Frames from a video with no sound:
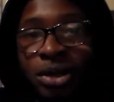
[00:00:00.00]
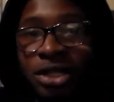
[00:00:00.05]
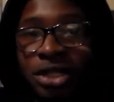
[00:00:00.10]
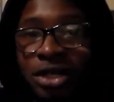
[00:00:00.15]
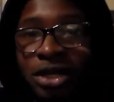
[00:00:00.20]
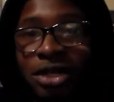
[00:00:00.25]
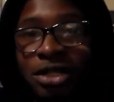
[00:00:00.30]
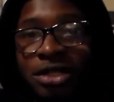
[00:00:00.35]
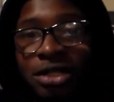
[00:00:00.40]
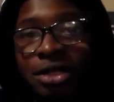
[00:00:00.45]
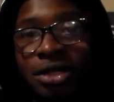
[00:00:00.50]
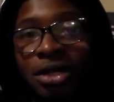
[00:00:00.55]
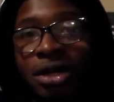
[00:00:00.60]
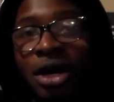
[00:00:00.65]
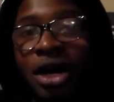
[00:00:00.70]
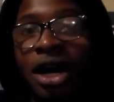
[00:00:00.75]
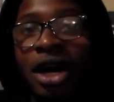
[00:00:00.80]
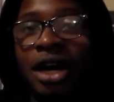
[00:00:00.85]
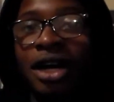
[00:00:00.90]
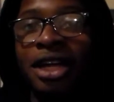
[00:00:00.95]
to his other
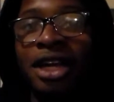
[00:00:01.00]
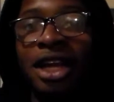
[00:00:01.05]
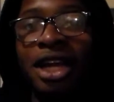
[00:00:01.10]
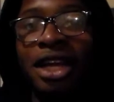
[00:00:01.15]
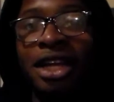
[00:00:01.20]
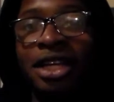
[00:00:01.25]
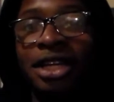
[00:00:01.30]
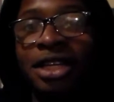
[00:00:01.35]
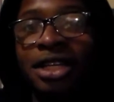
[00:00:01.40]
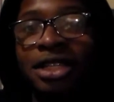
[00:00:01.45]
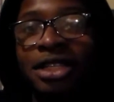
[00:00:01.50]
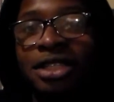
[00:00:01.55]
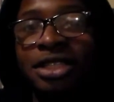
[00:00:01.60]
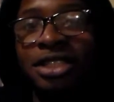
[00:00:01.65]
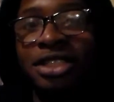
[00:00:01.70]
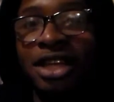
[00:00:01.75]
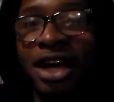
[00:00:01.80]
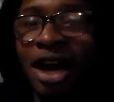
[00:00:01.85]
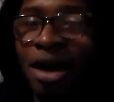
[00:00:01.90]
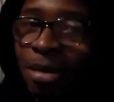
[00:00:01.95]
song, NLE
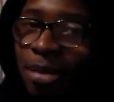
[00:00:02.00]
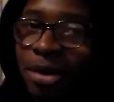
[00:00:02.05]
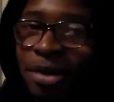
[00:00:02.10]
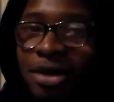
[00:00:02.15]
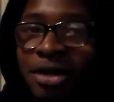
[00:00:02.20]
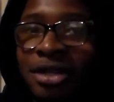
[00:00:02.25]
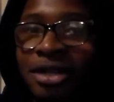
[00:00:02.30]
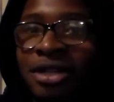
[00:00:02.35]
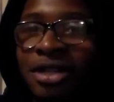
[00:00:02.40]
Choppa.